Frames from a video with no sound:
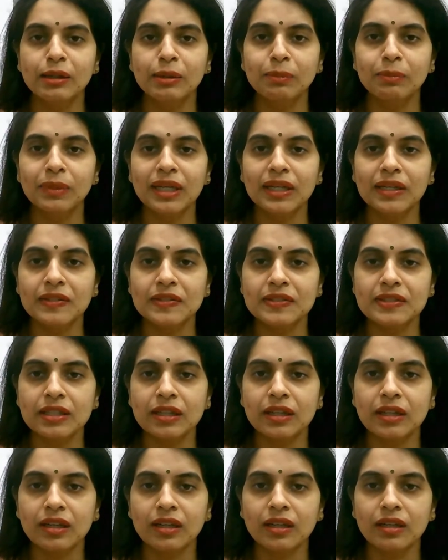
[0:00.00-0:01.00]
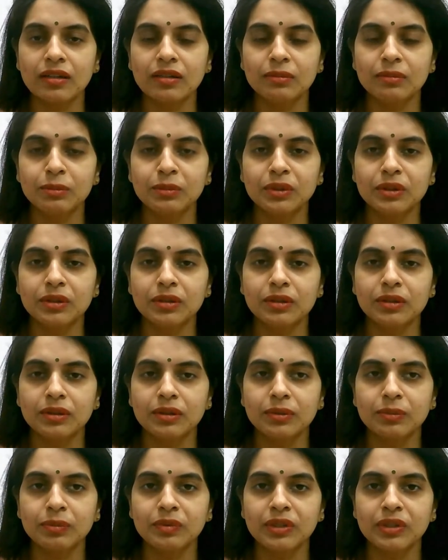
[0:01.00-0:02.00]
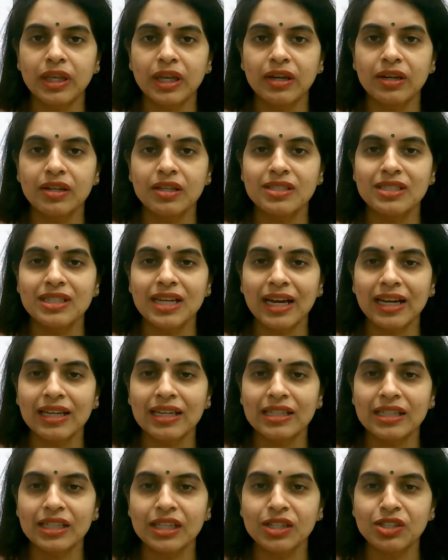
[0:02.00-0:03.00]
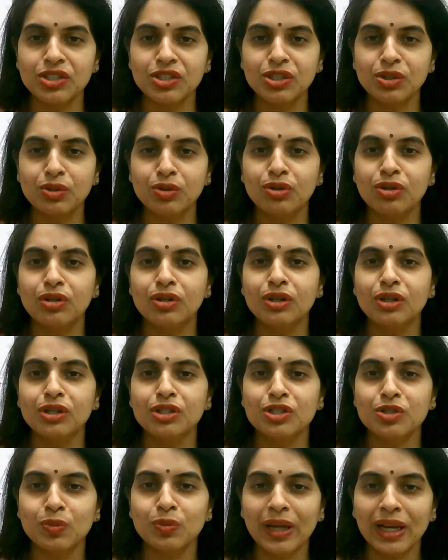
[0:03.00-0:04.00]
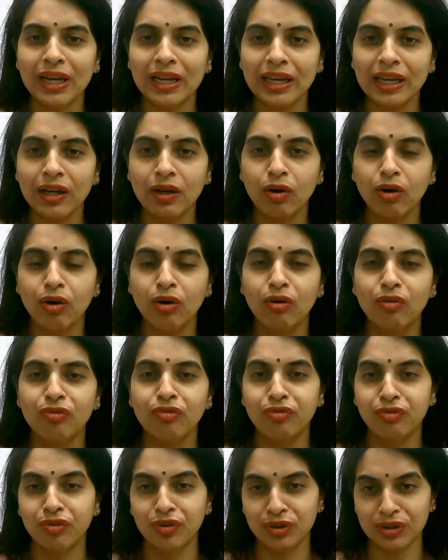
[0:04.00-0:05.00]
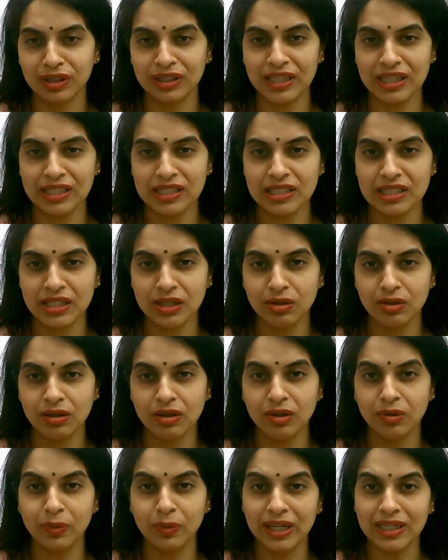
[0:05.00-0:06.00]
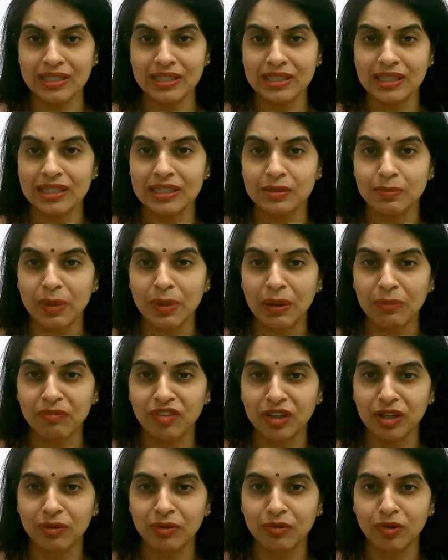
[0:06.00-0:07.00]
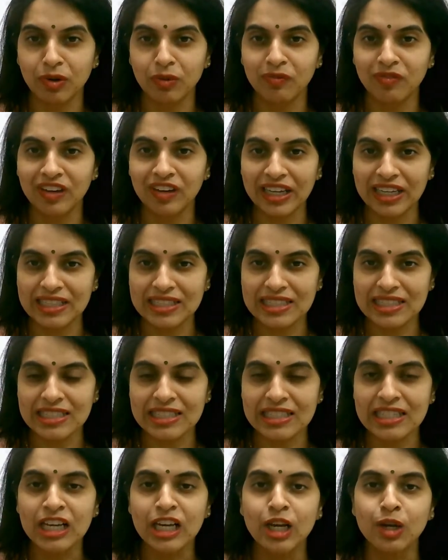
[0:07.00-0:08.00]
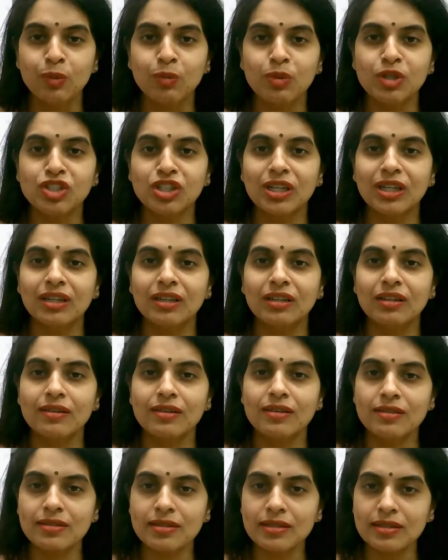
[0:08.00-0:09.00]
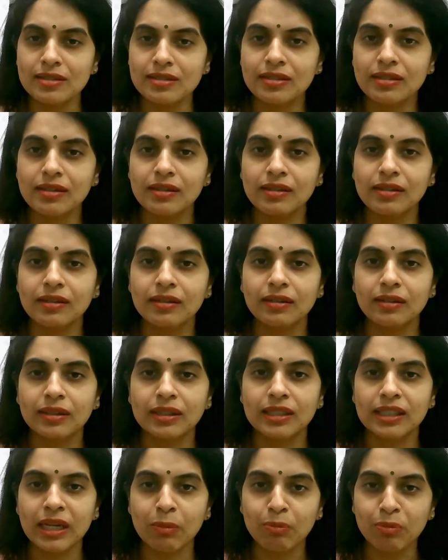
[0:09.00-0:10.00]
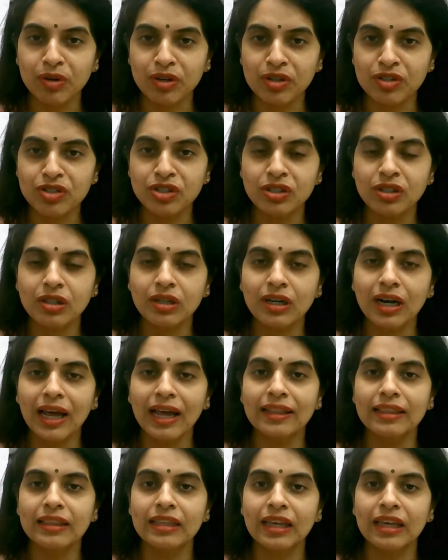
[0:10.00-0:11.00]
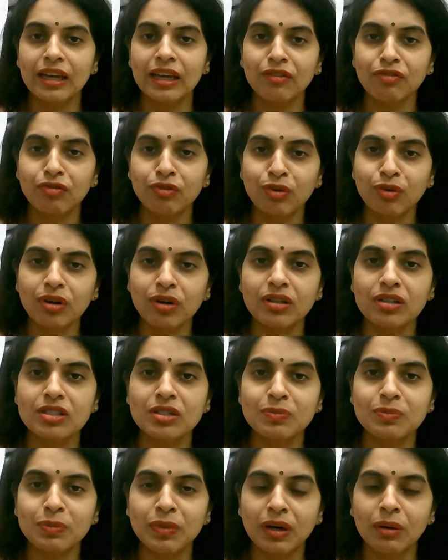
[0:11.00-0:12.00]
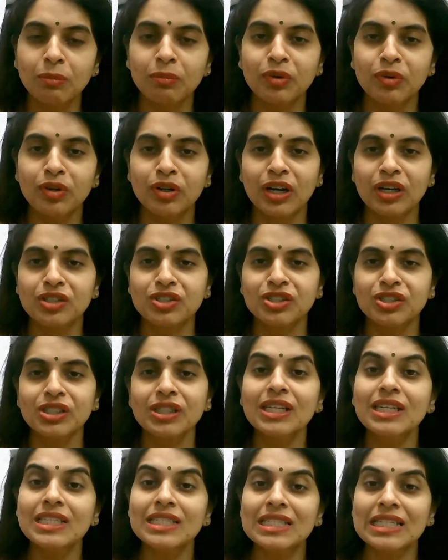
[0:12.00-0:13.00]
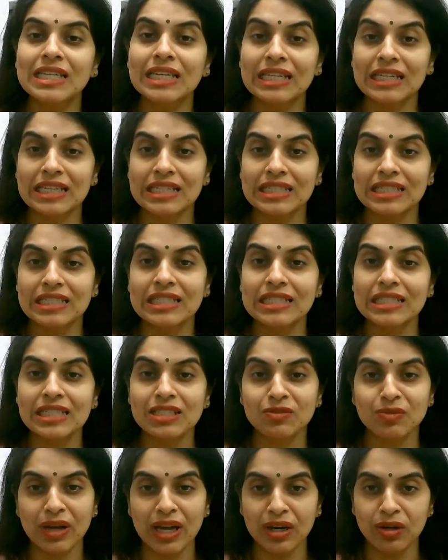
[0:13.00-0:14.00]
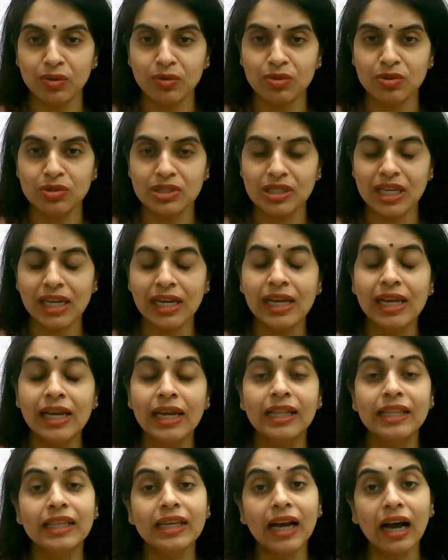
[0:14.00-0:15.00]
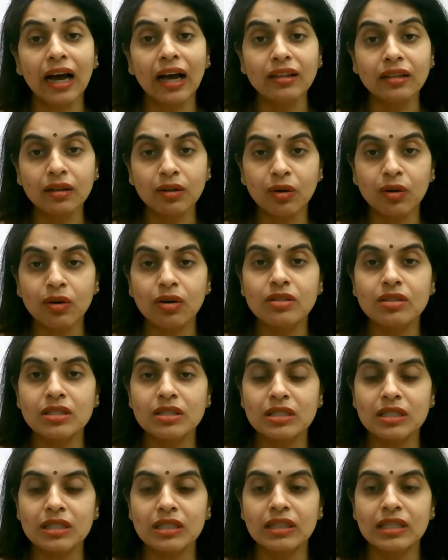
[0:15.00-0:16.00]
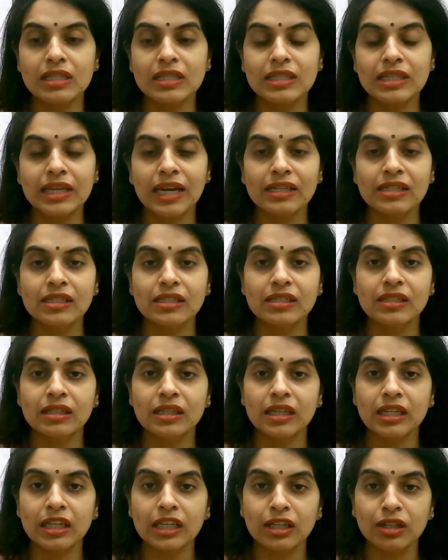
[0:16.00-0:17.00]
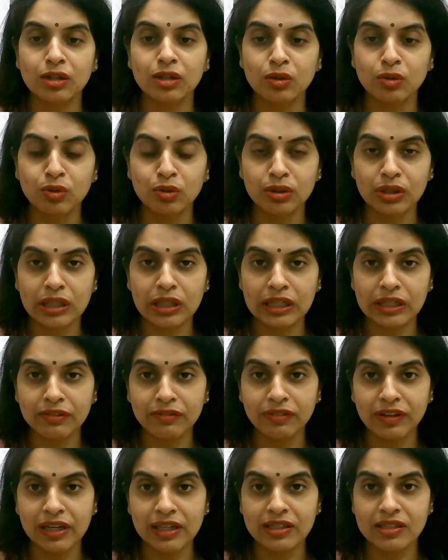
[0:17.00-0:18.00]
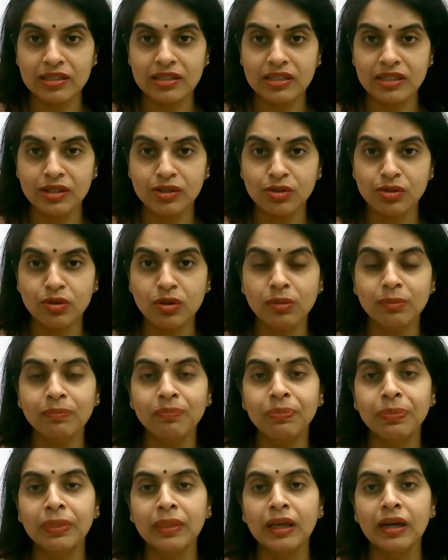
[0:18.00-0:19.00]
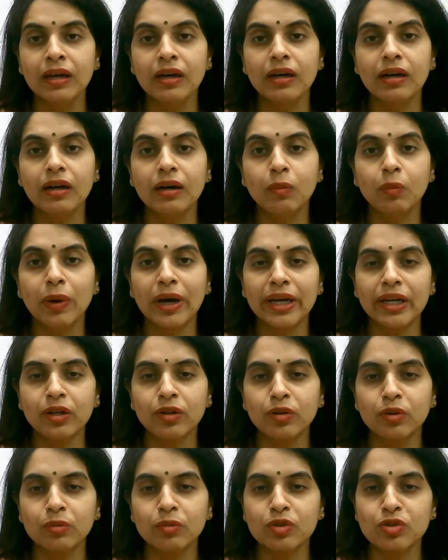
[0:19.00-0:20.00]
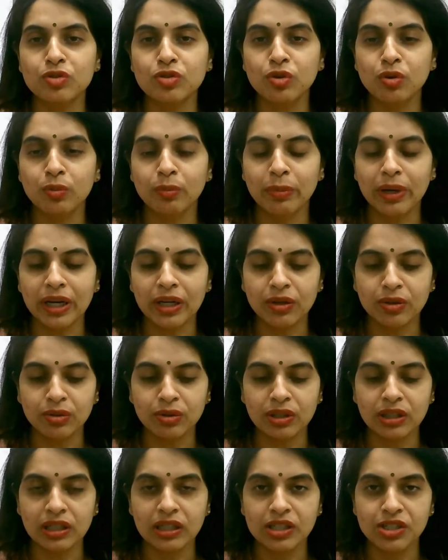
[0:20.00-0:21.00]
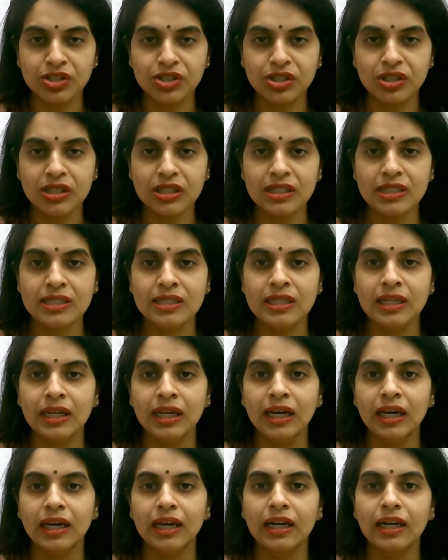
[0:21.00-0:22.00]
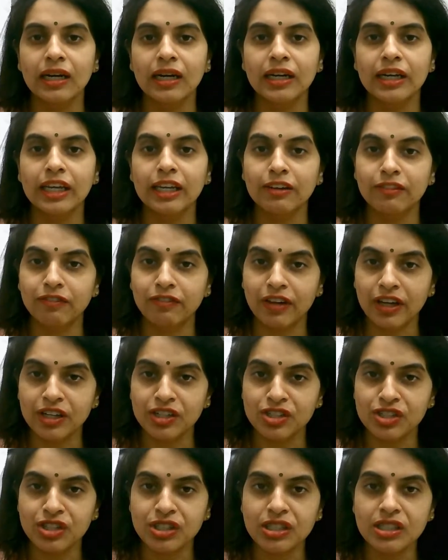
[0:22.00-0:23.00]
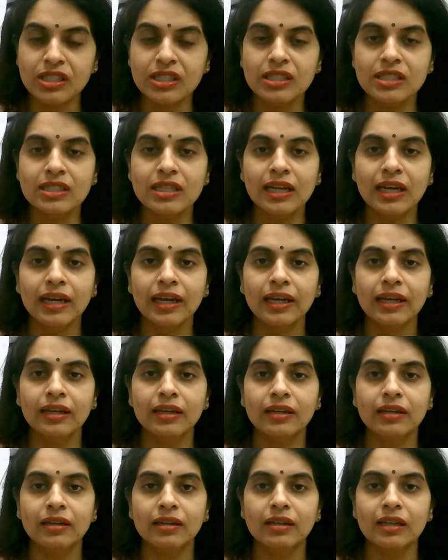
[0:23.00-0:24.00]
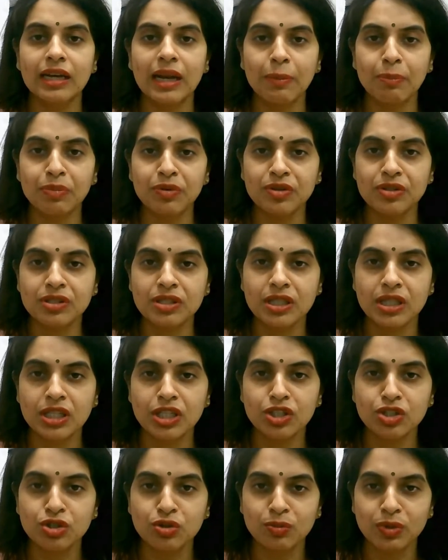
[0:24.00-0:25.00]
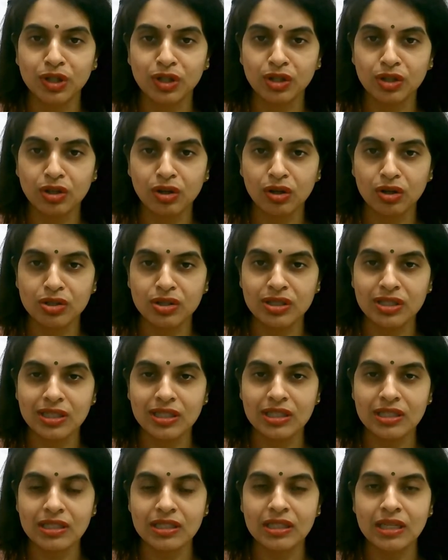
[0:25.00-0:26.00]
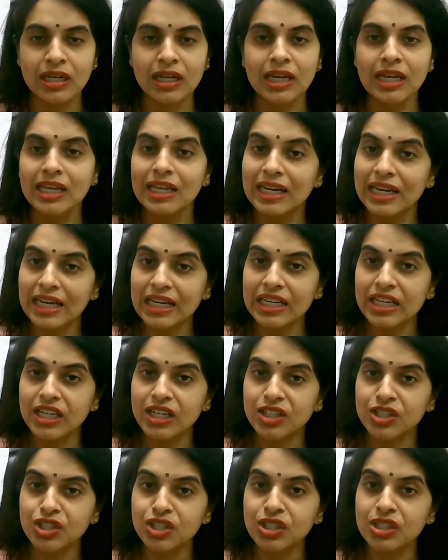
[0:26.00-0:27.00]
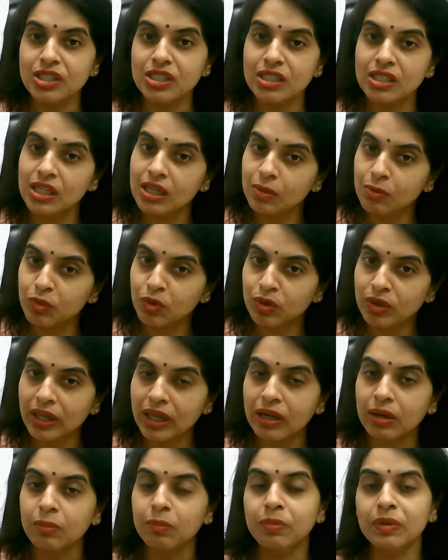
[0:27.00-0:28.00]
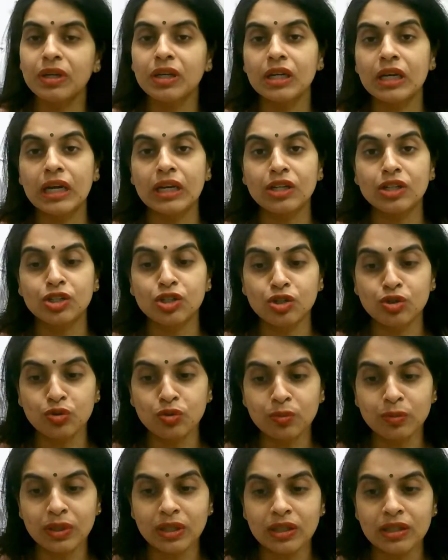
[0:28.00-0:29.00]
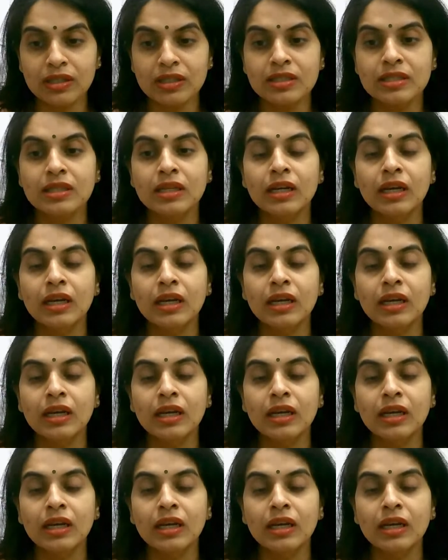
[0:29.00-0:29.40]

means there is dilatation or swelling of the testicular veins, that is pampillary complexes, which increases the temperature and therefore the sperm production is decreased. This is varicocele. The other causes in this category include Klinefelter syndrome, Y chromosome microdeletions, infections like leprosy, tuberculosis, radiations, chemotherapy, and tumors,